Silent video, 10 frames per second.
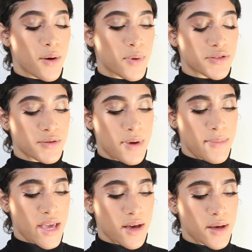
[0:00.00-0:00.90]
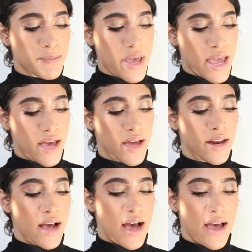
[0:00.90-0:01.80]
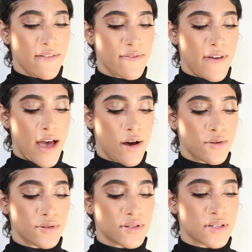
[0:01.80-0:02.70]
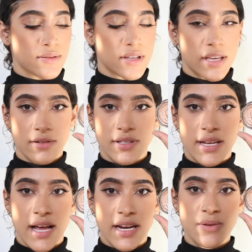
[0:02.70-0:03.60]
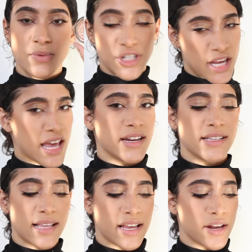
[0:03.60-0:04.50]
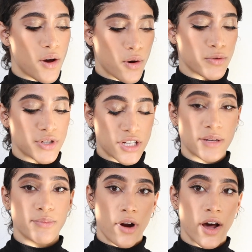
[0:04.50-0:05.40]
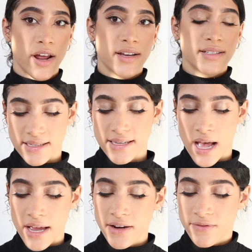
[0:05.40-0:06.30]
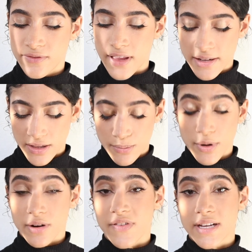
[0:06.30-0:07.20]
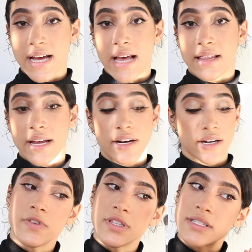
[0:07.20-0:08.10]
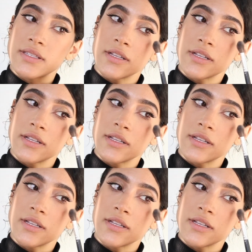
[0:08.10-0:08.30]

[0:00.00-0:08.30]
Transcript: I went through my makeup and I found the Gilded Honey, which again is like an OG product. It's kind of like the perfect highlighter for this